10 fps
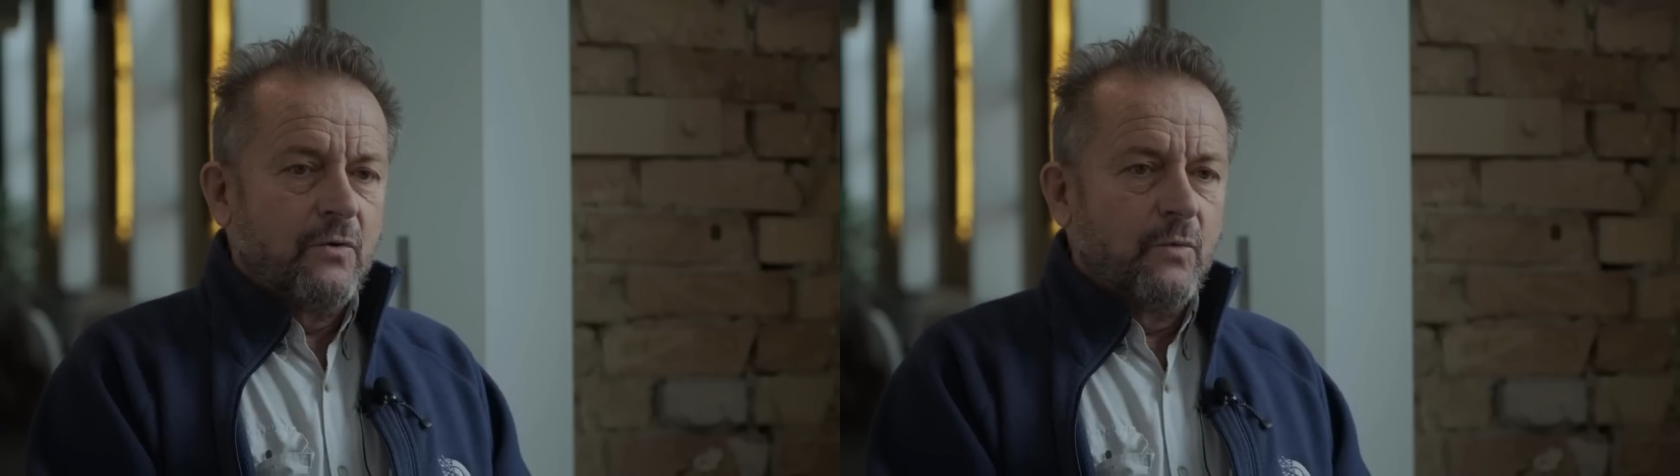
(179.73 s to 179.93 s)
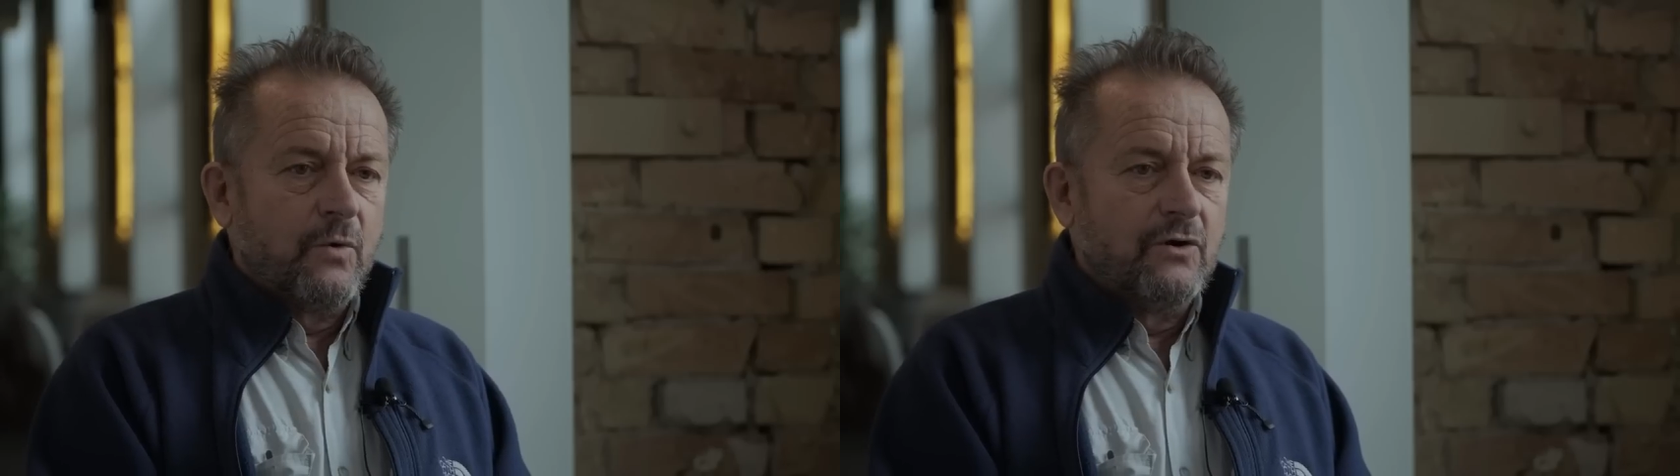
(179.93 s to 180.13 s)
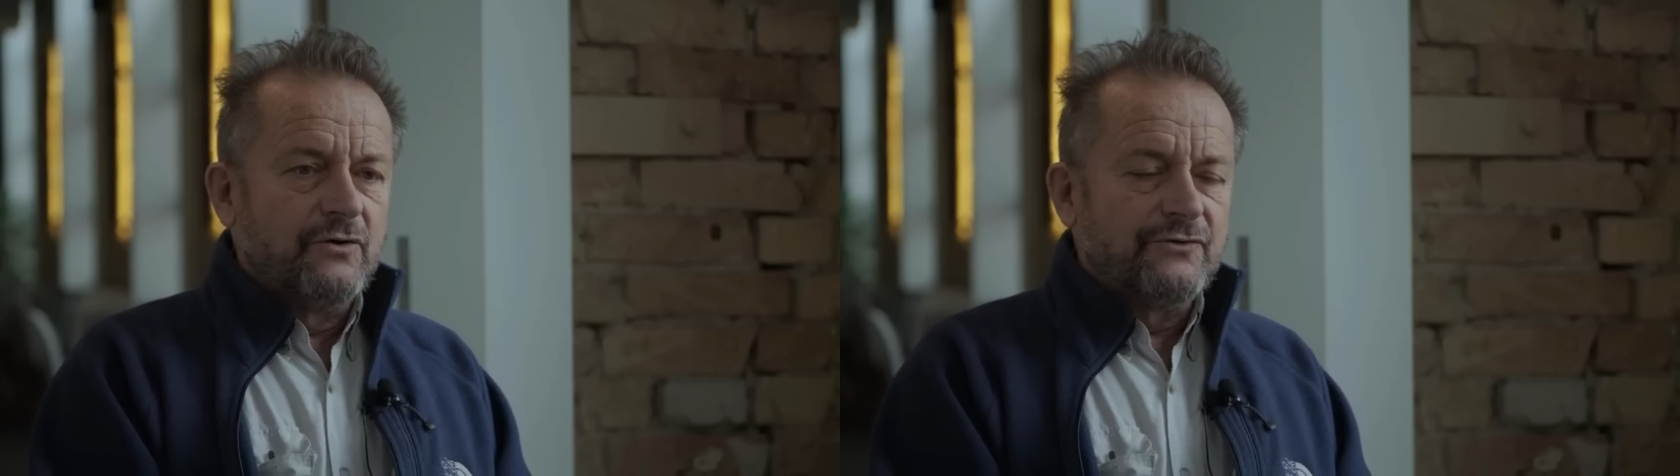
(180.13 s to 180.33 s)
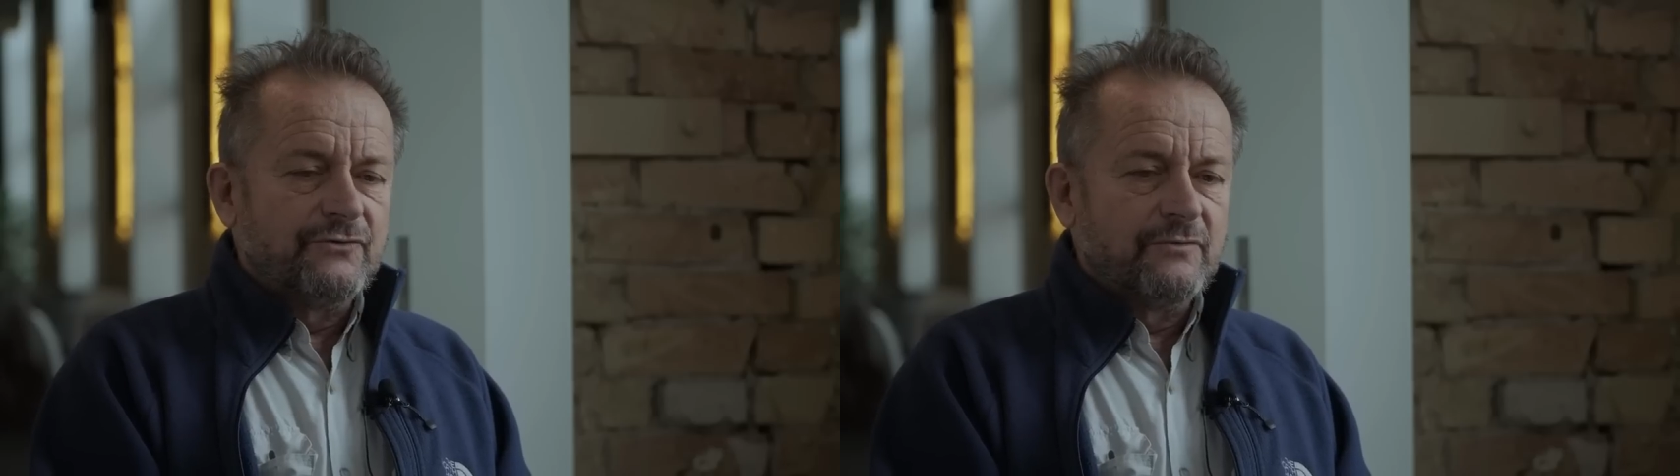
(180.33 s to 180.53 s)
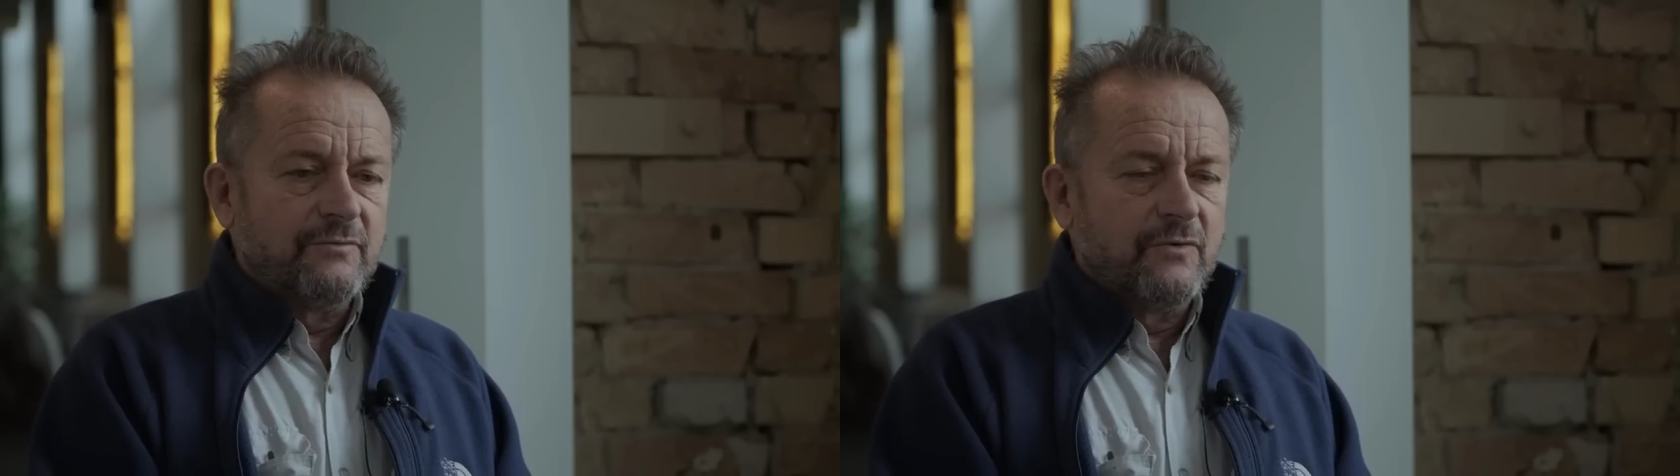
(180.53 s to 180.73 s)
was
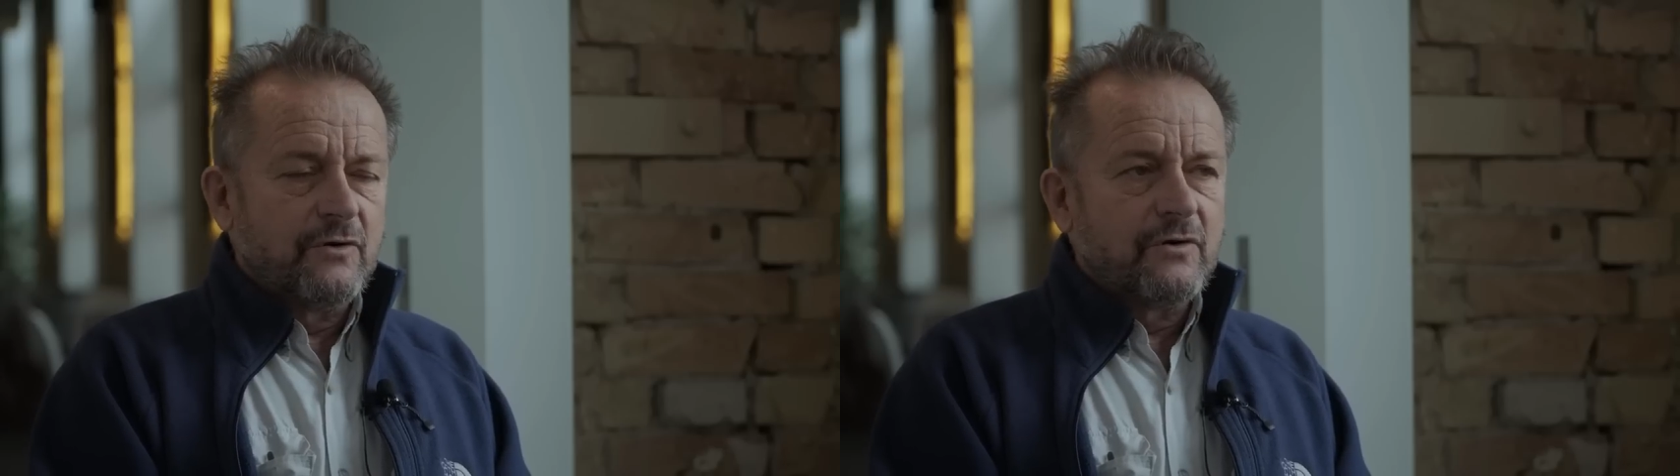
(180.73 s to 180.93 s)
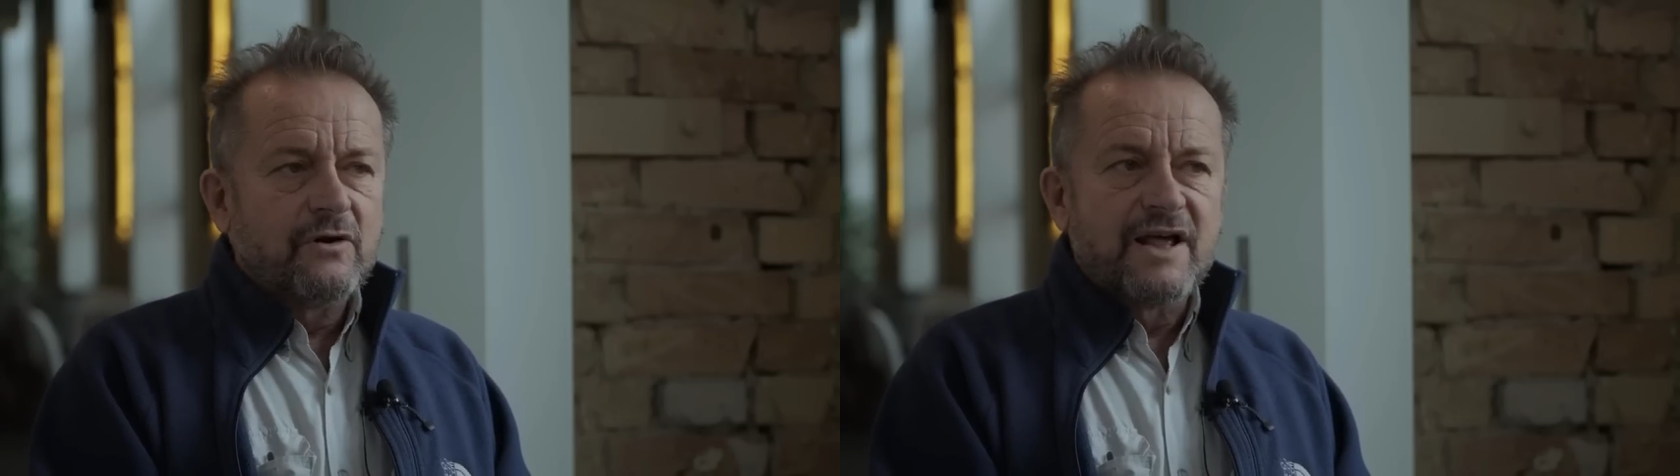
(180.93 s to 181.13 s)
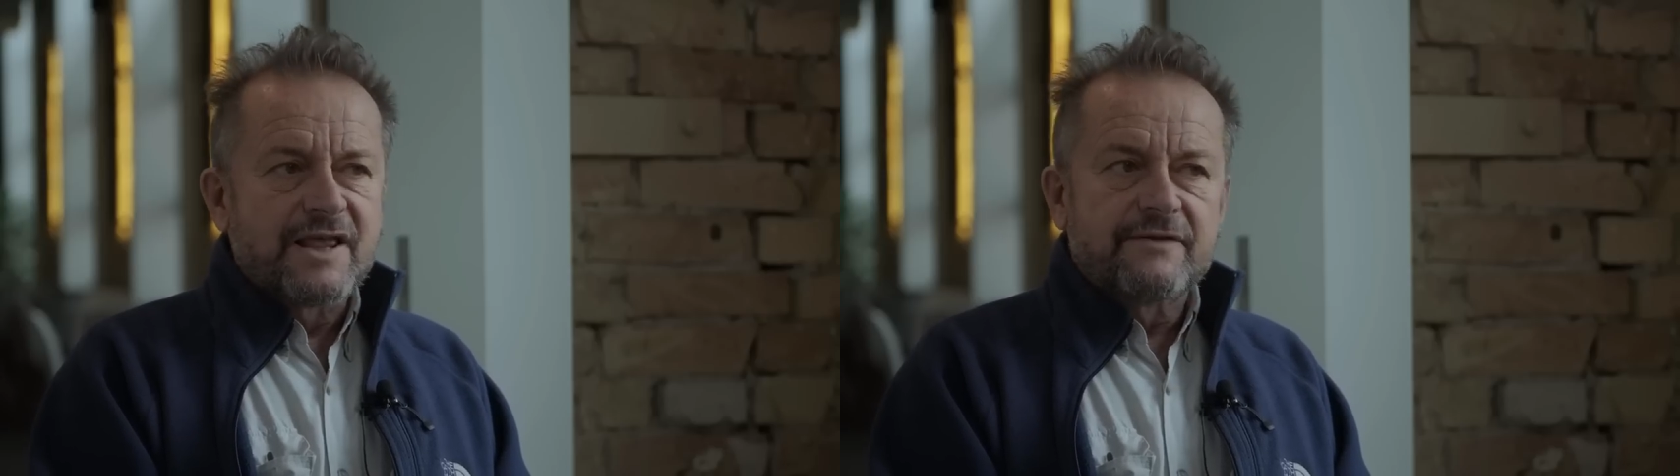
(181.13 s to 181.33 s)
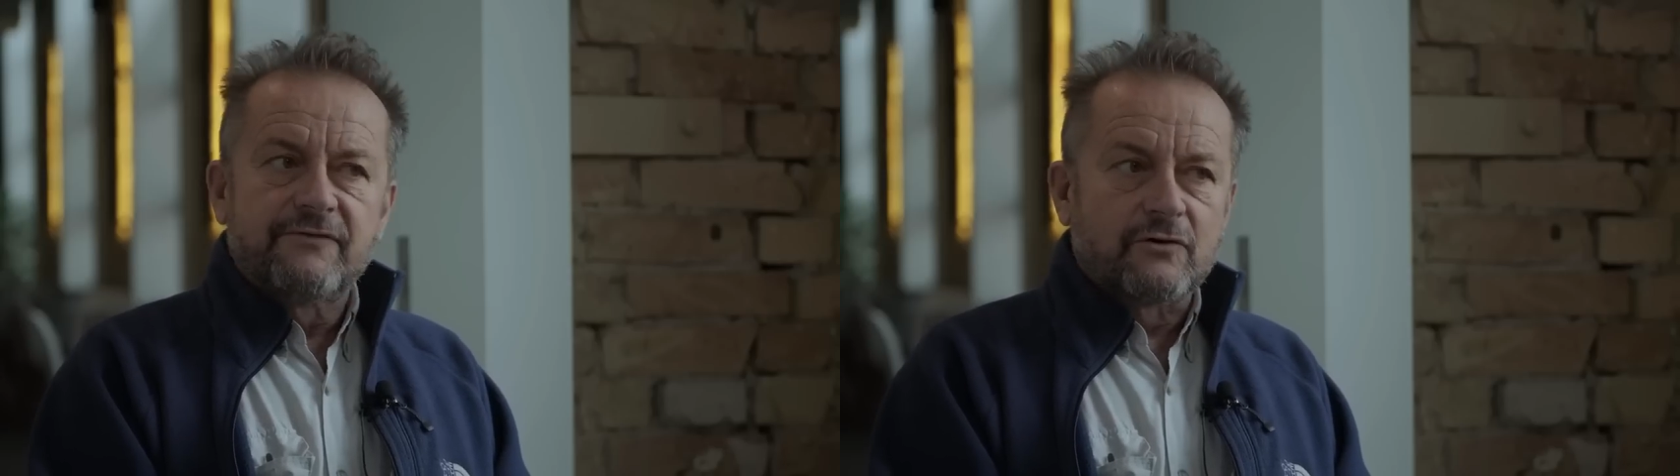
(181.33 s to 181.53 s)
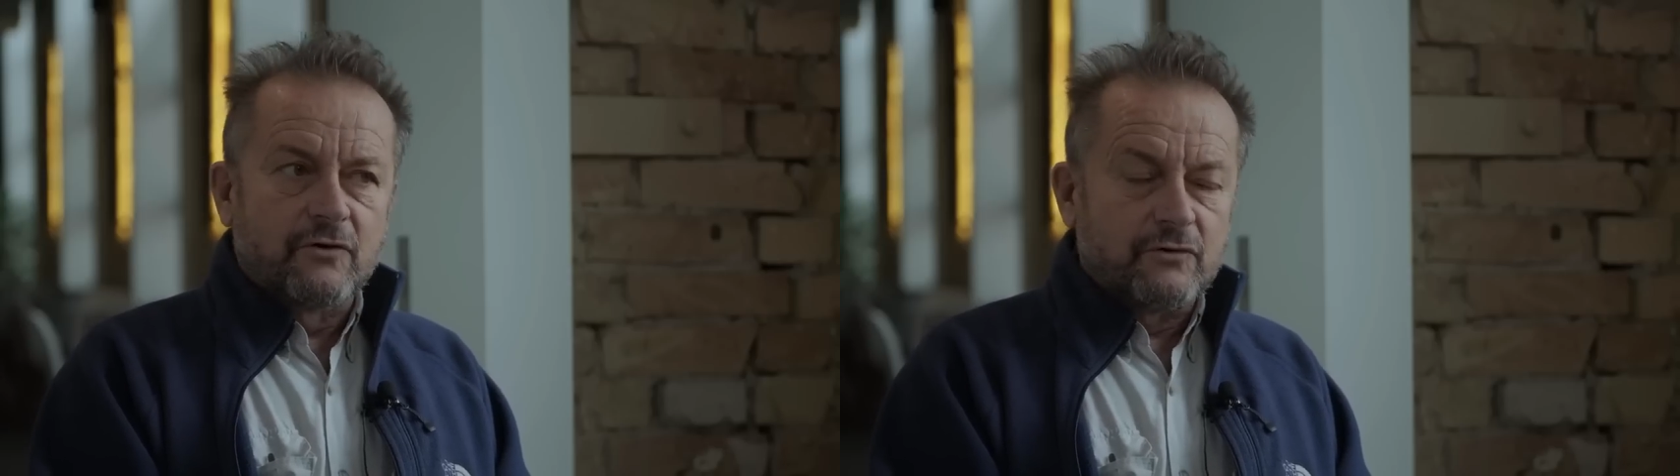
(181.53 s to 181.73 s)
more or less
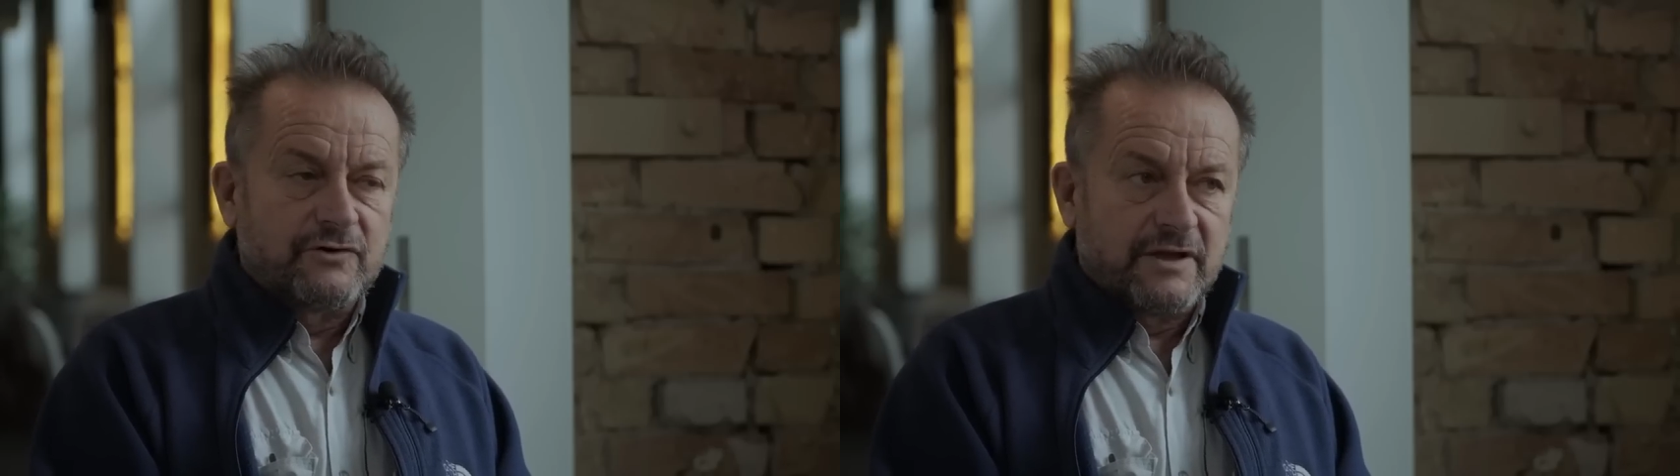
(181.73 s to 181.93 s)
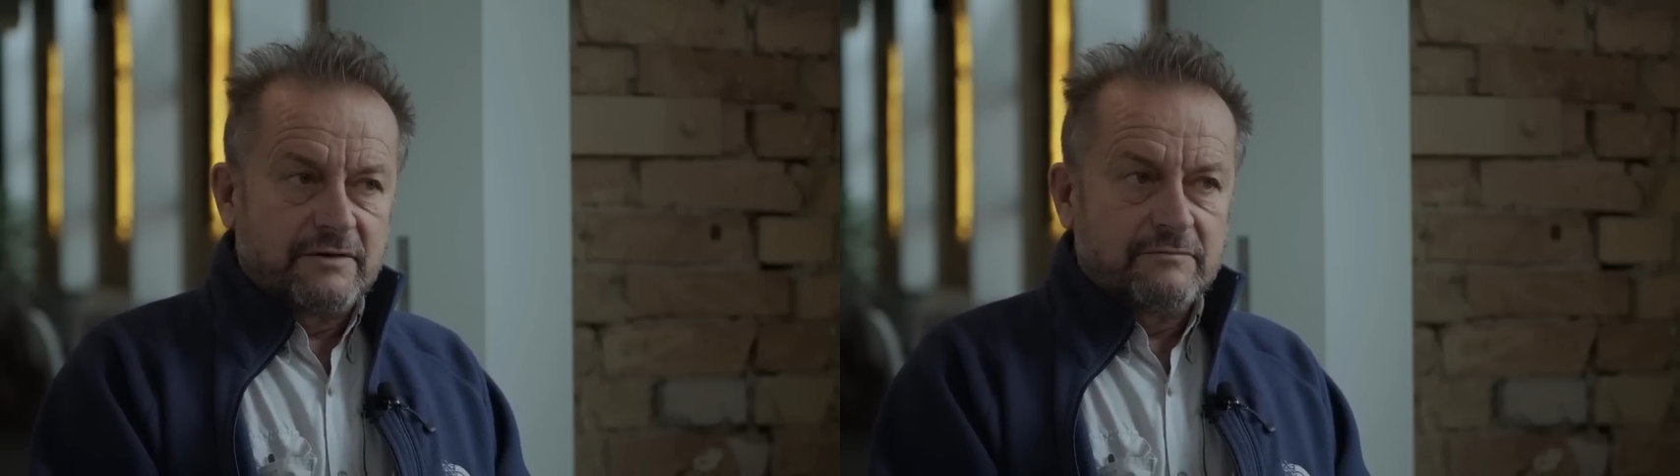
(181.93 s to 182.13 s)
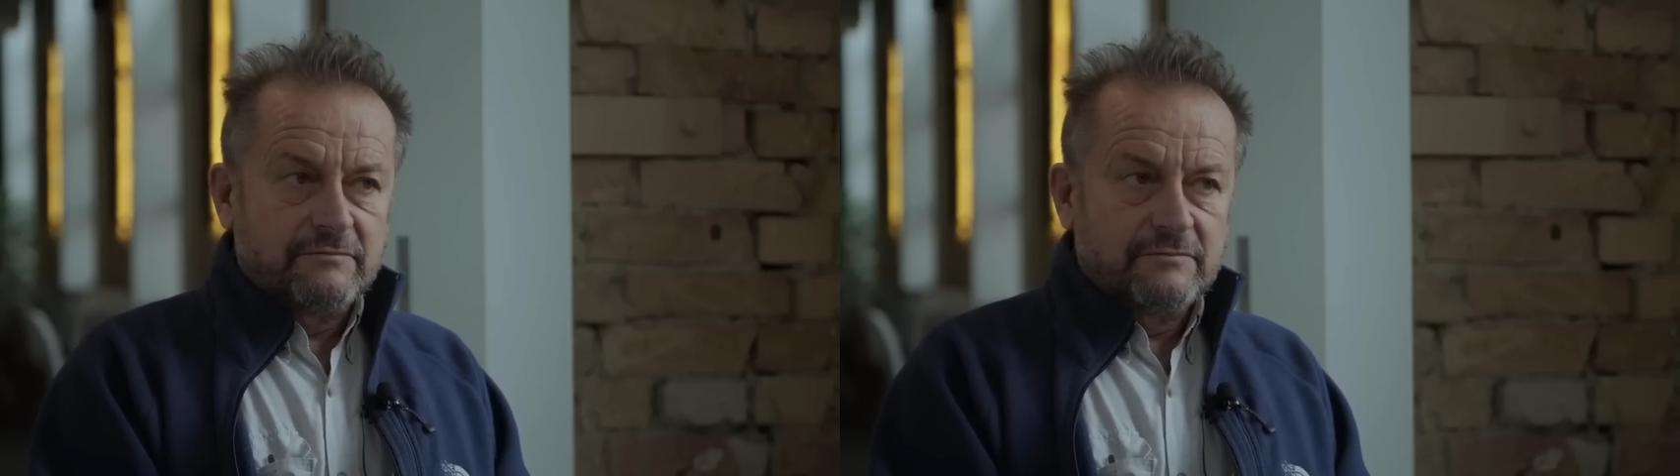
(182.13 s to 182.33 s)
forgotten,